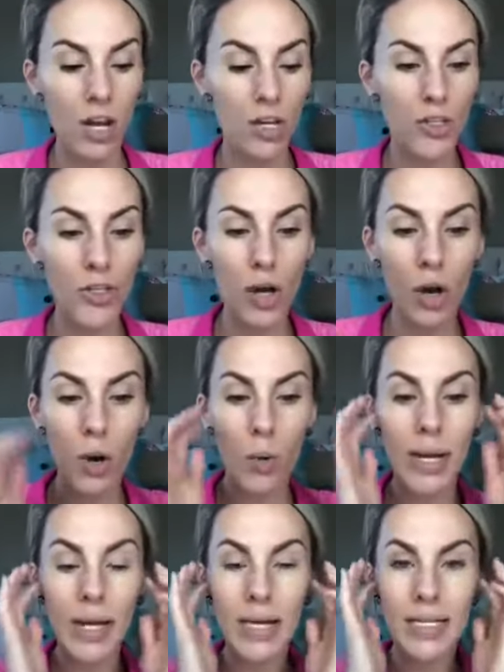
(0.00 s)
So
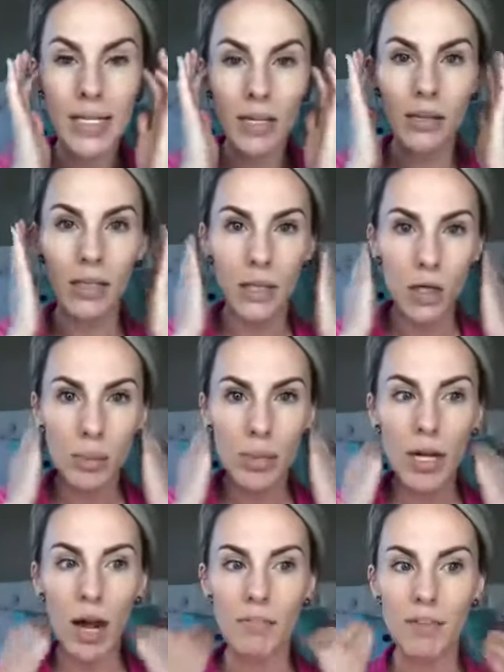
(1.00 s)
it's a little bit
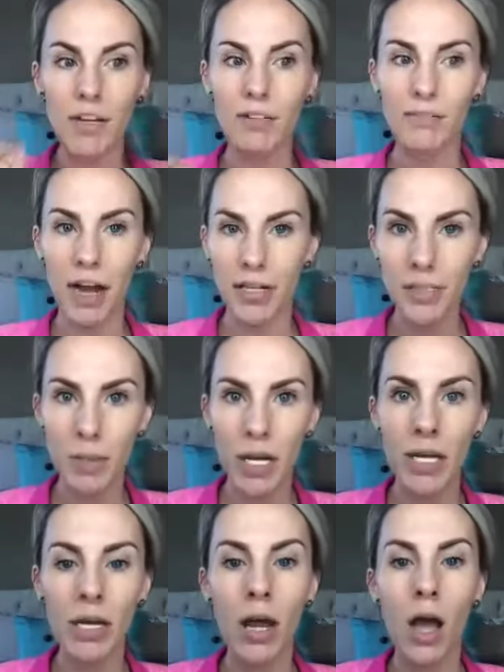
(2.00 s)
of an investment,